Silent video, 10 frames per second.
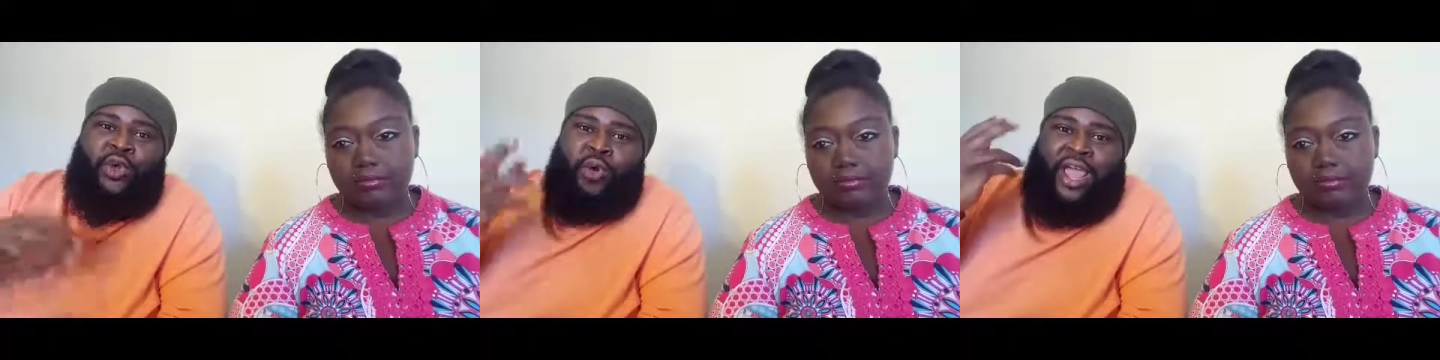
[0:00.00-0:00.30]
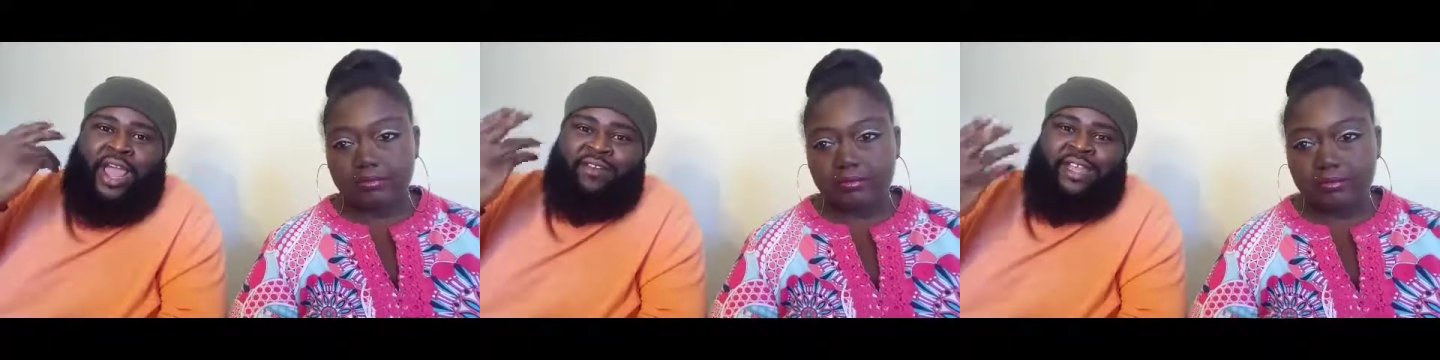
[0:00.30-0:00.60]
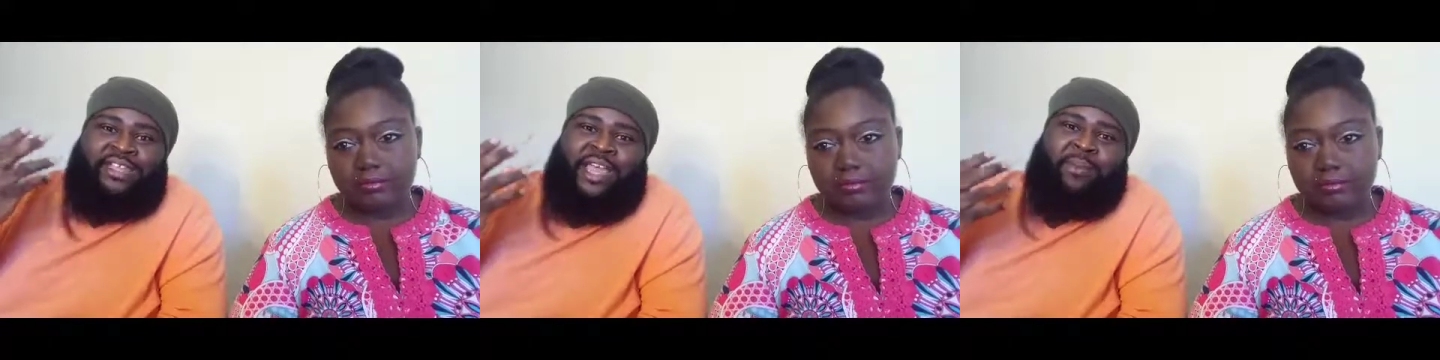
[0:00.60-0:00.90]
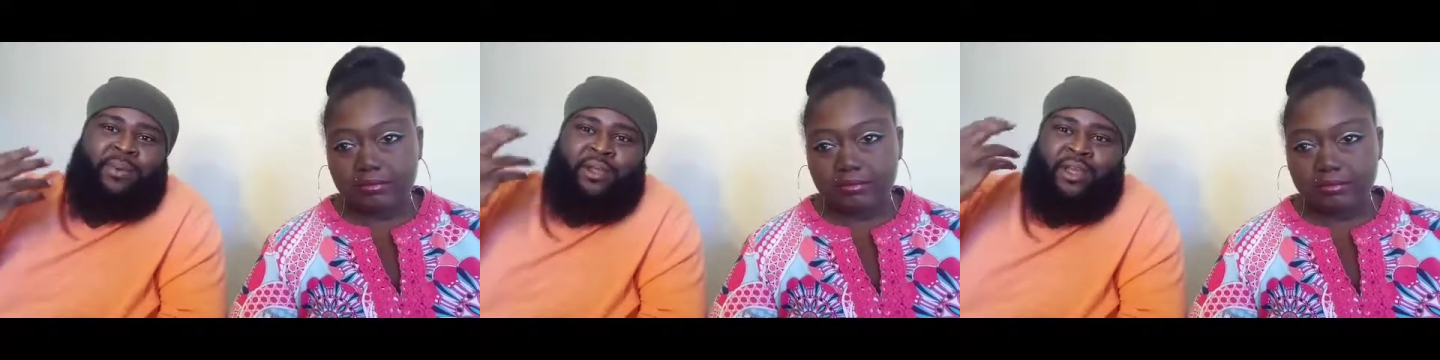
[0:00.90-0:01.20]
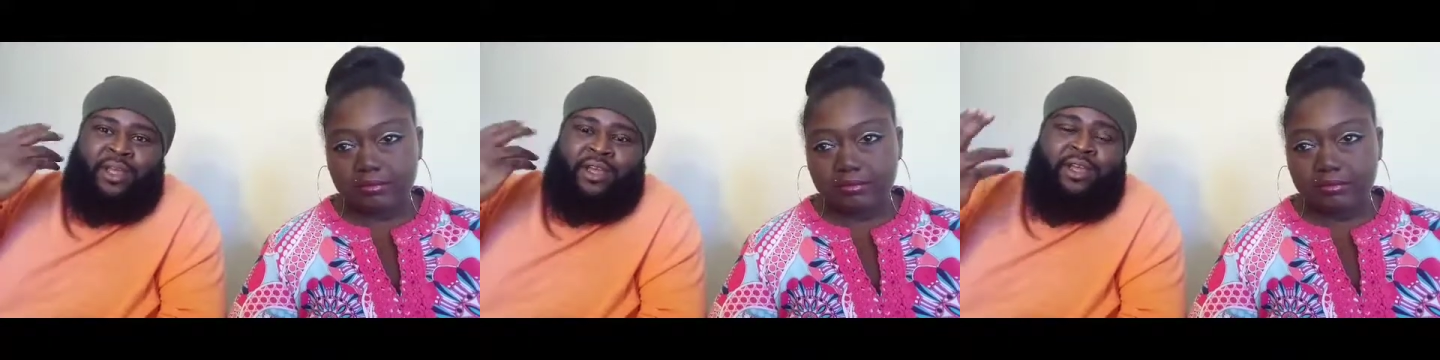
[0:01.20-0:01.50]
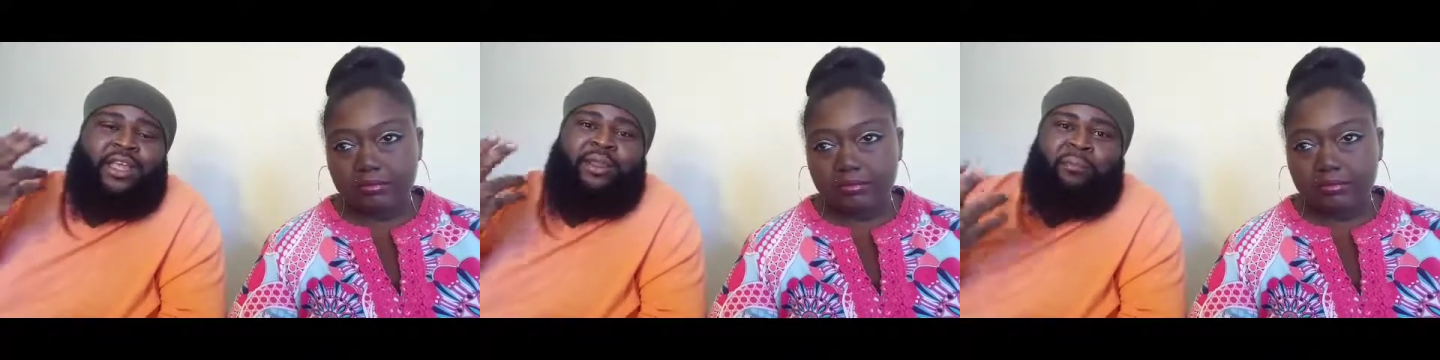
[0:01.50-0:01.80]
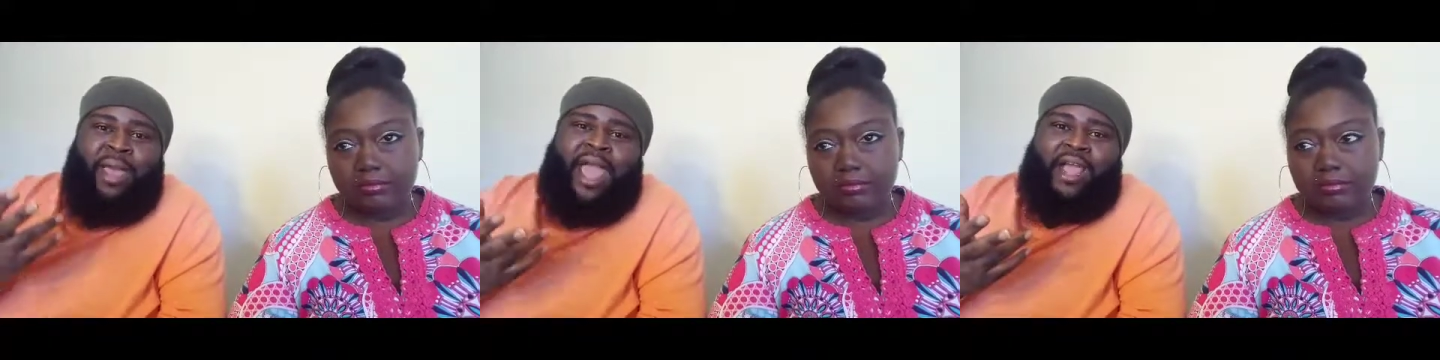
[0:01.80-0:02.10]
Speaker 1: don't have any type of cooking
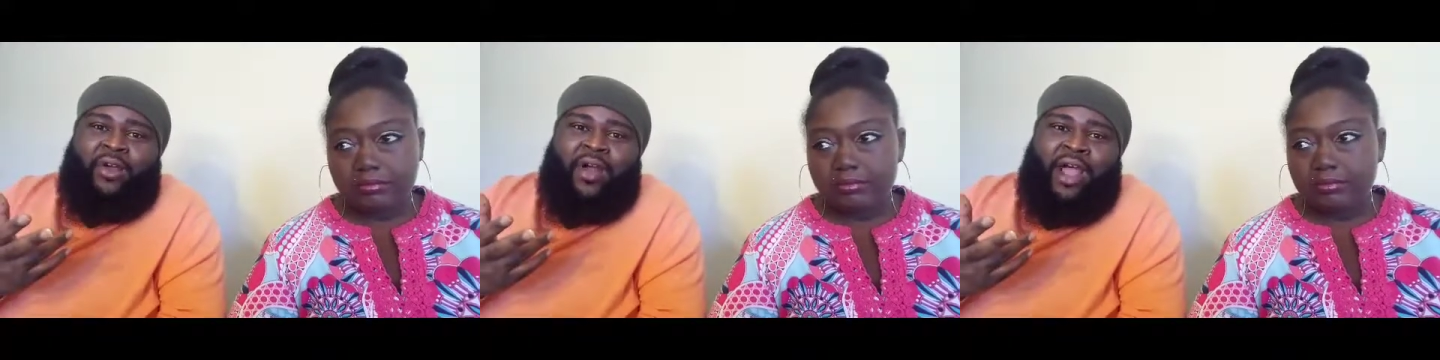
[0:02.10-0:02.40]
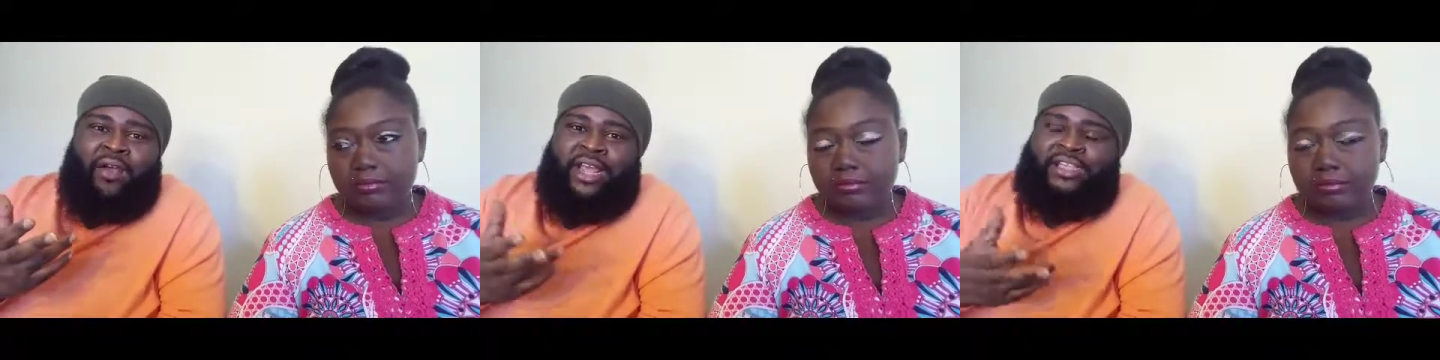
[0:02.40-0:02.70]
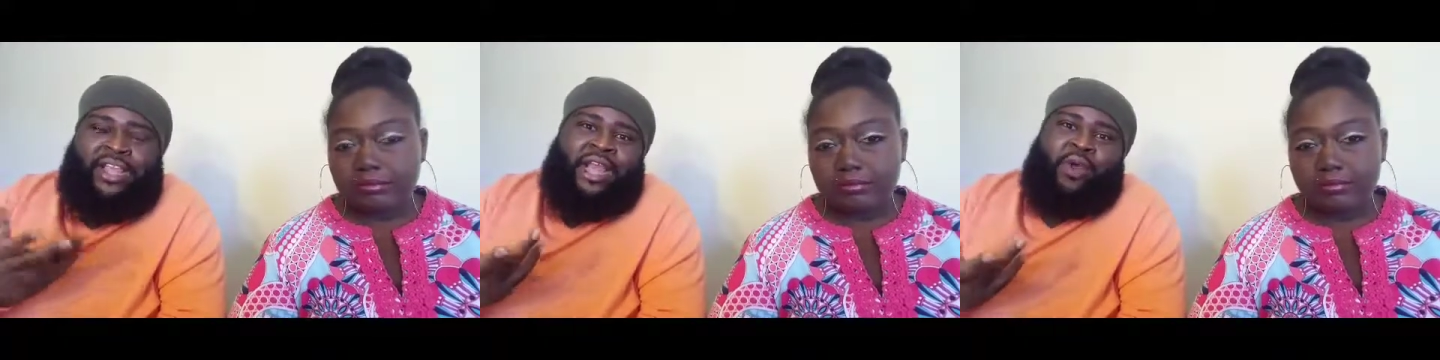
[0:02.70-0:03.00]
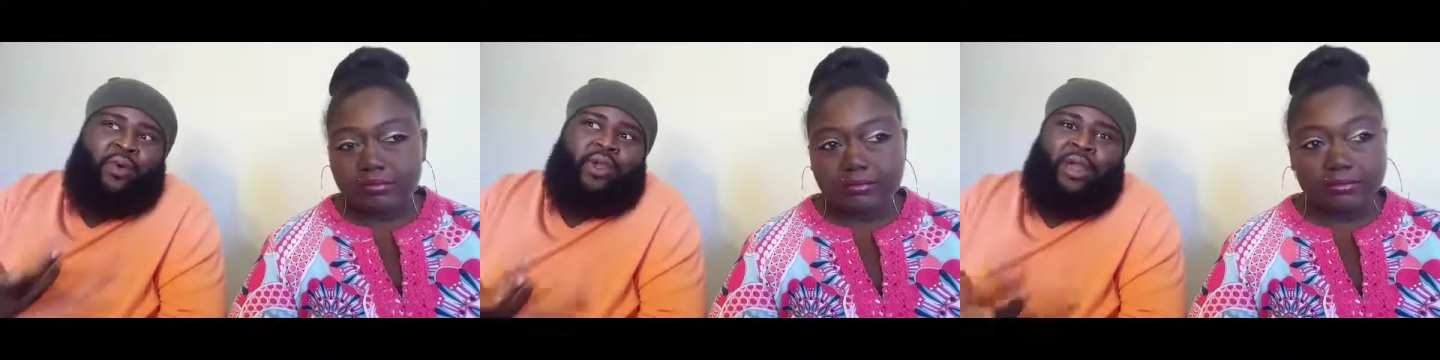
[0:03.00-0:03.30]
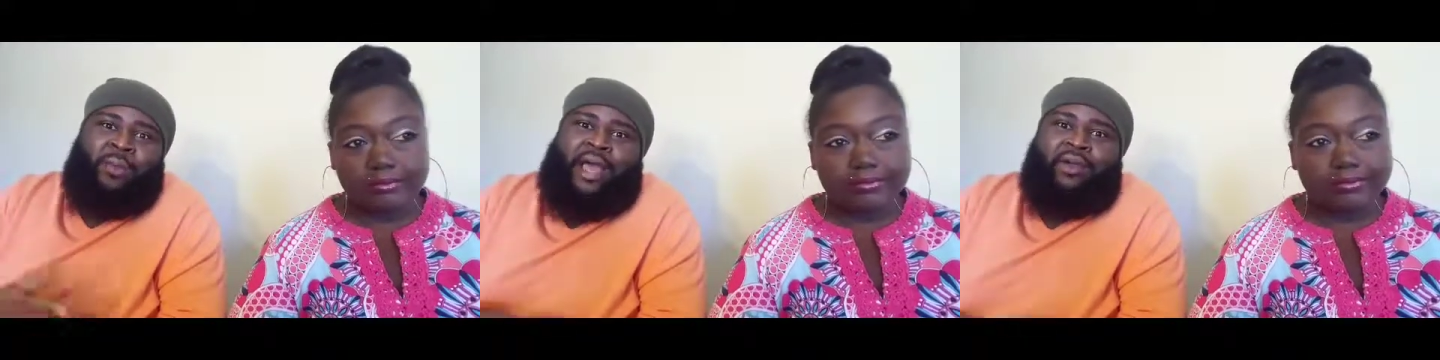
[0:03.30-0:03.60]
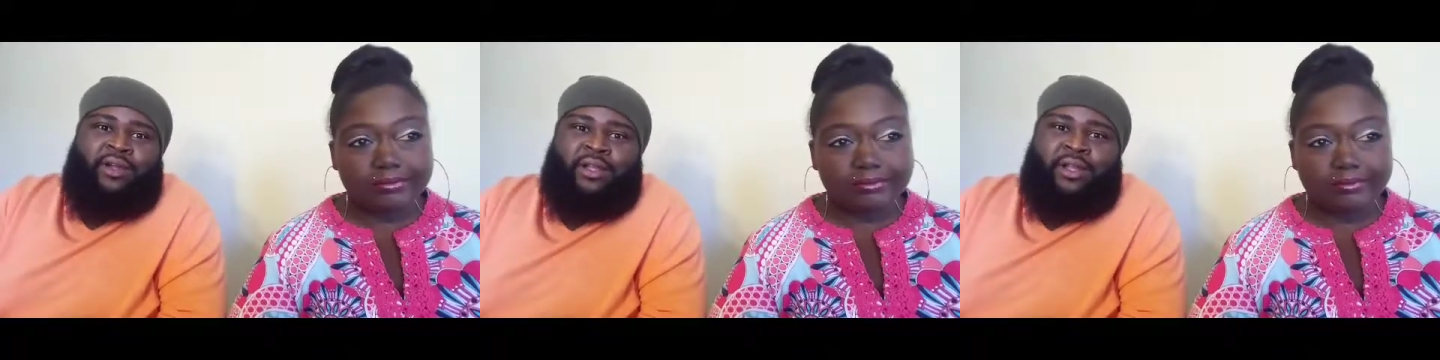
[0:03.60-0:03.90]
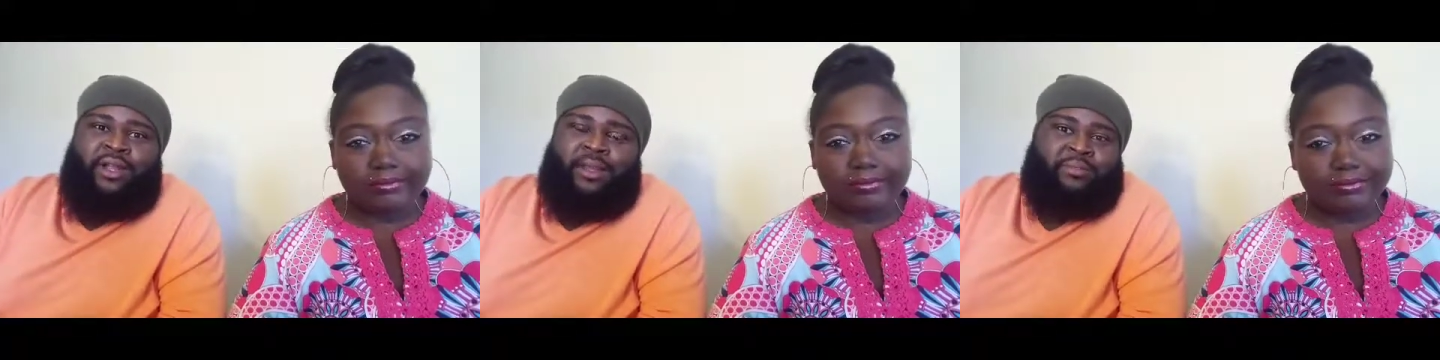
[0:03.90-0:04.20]
background, it's not gonna come out
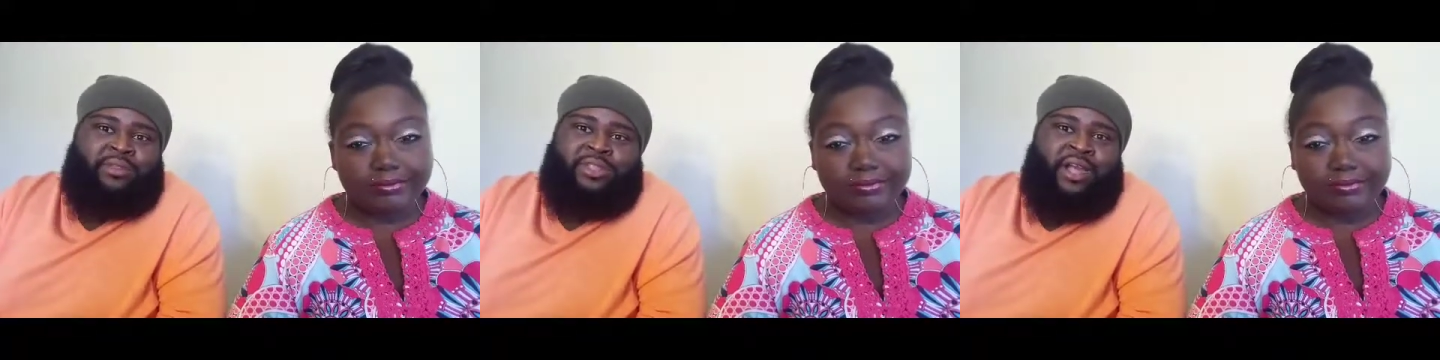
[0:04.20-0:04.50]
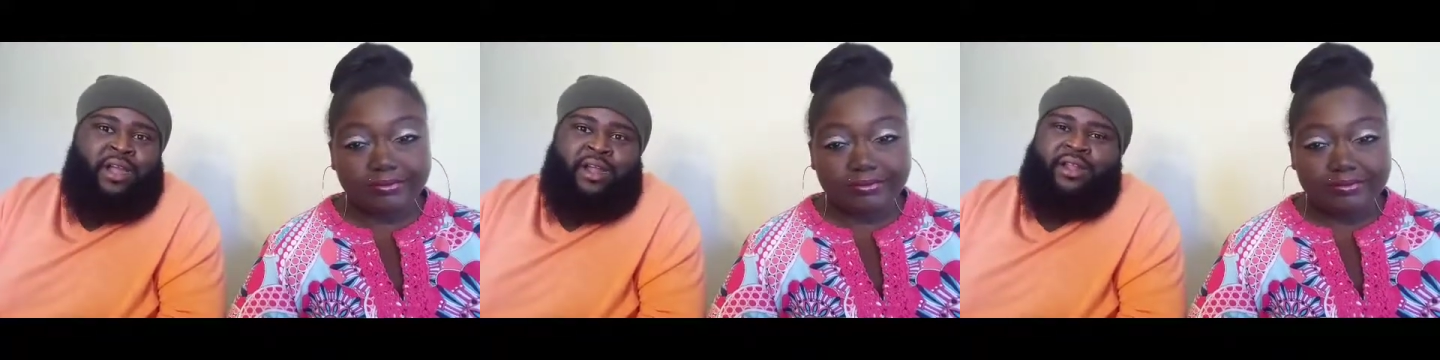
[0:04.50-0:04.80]
good. I'm sorry.